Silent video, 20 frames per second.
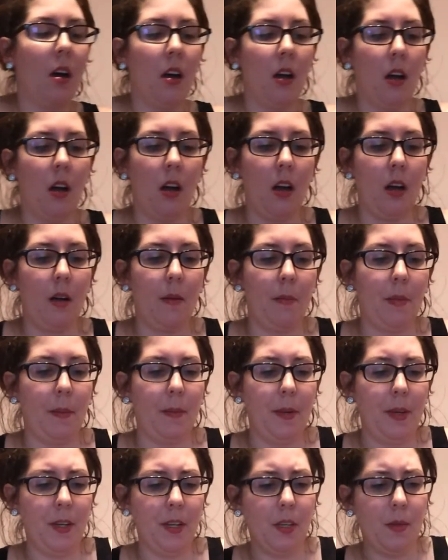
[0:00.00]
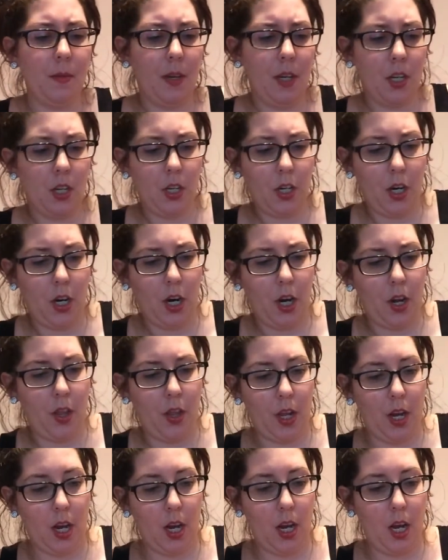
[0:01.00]
Let me just make sure
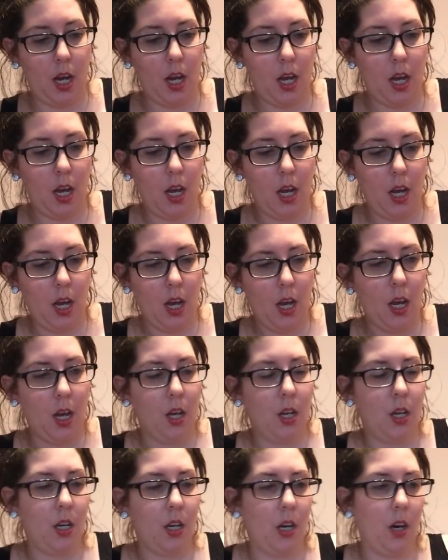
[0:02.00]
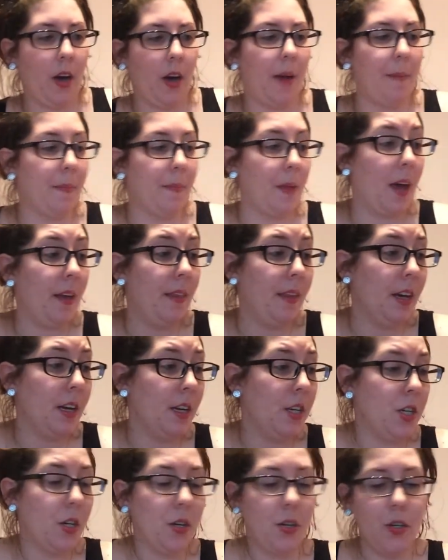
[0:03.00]
that I think I
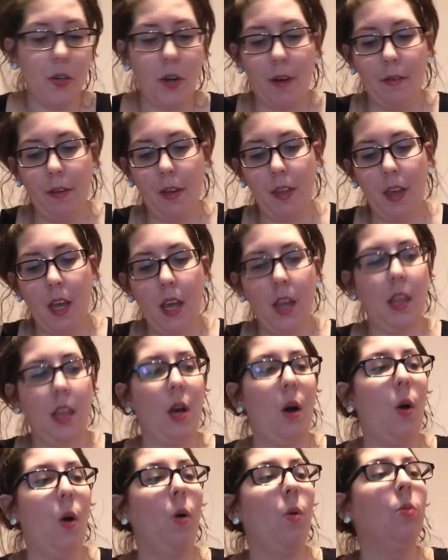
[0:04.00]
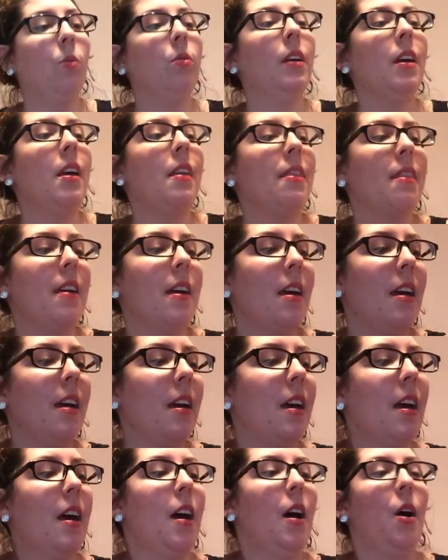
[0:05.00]
showed you everything. The only
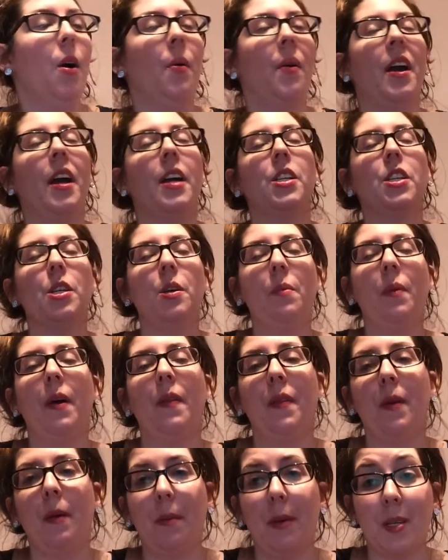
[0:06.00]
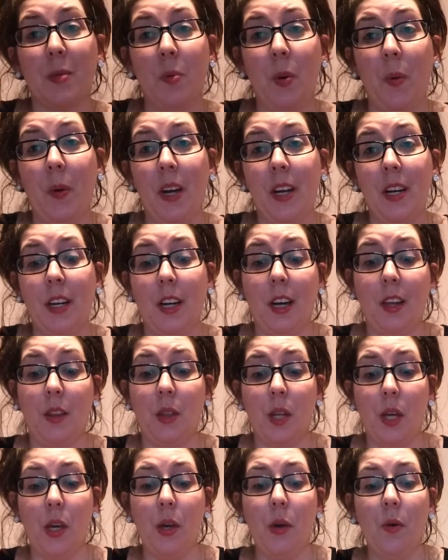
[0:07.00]
thing, we actually went there because we wanted to get
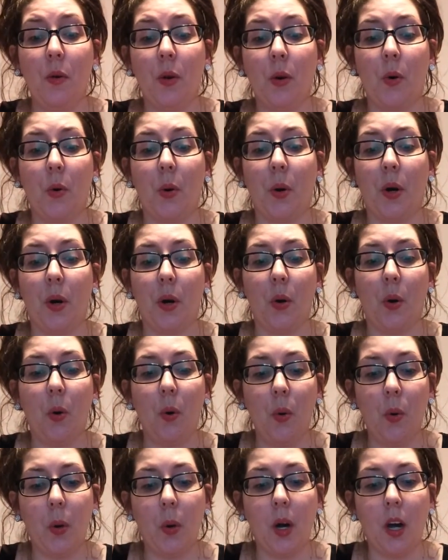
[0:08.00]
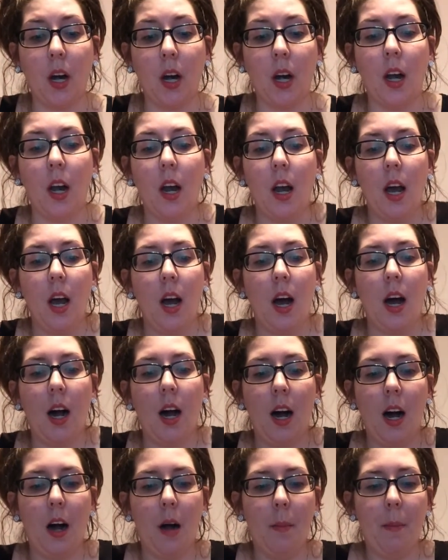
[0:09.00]
the unicorn horn.
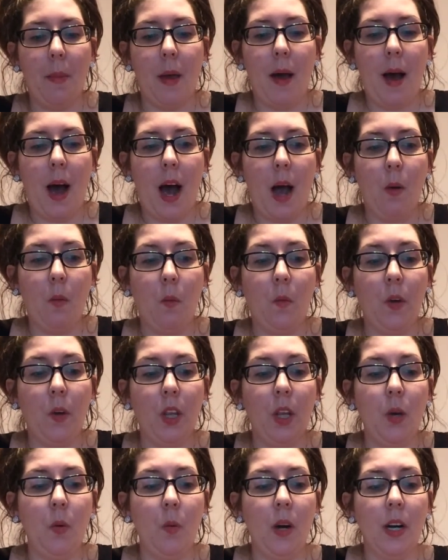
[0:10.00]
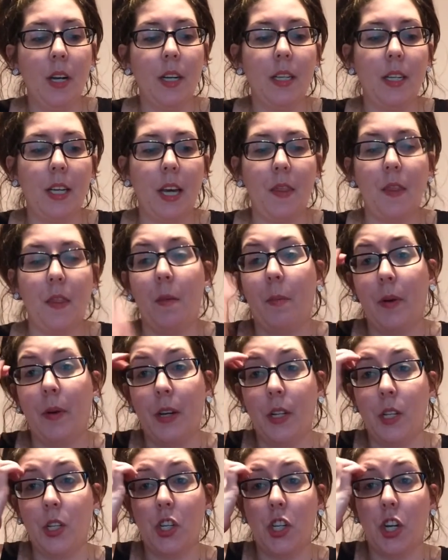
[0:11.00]
I really wanted to get the
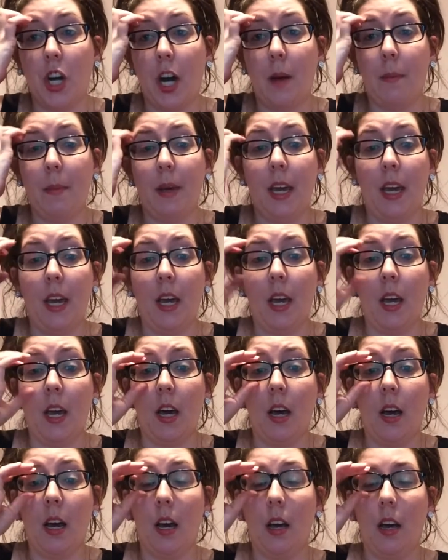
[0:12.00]
Prince Charming